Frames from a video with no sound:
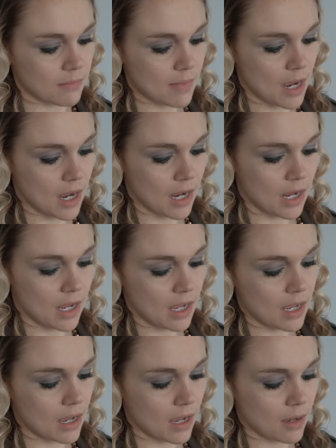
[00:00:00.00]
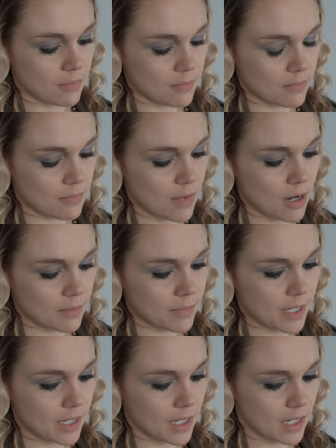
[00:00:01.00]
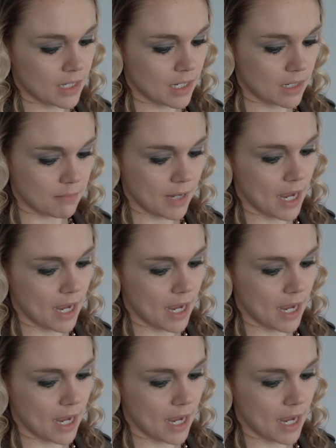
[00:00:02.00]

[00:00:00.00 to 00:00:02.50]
my armpit, and in my